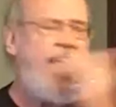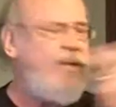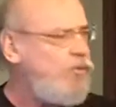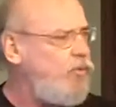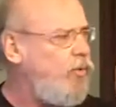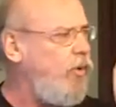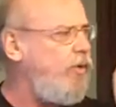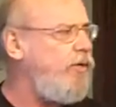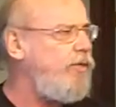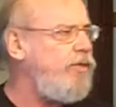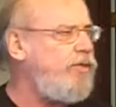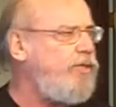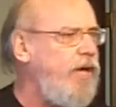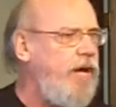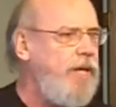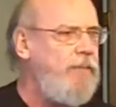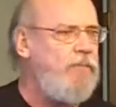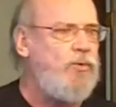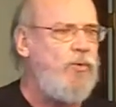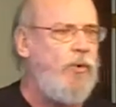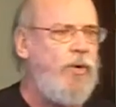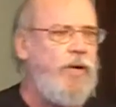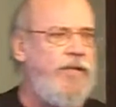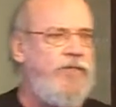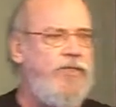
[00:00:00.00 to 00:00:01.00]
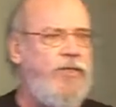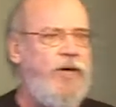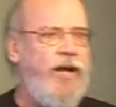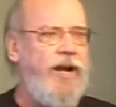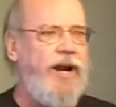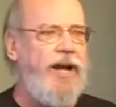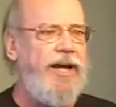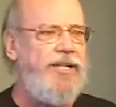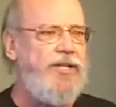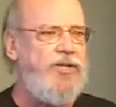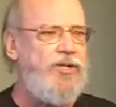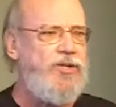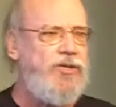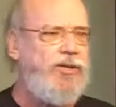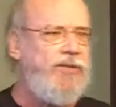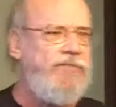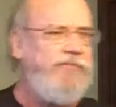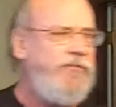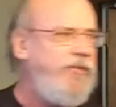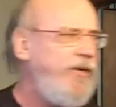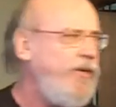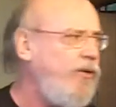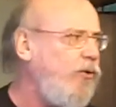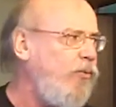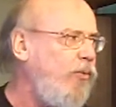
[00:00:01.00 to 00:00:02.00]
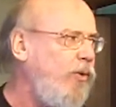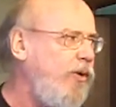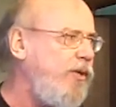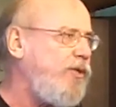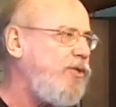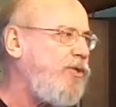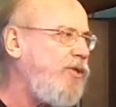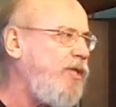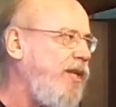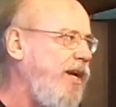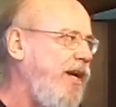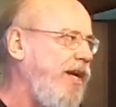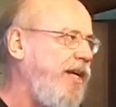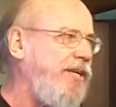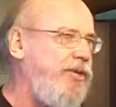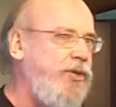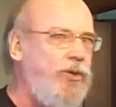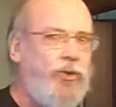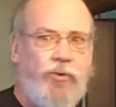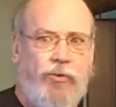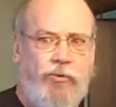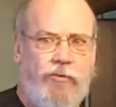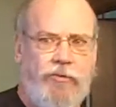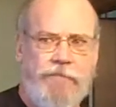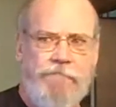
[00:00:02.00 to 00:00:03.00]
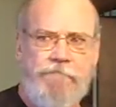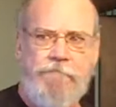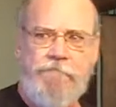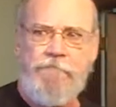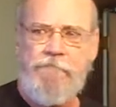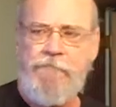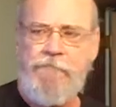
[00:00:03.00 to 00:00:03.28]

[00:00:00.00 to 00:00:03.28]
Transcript: That was one of those times where I thought, I should feel worse than I do.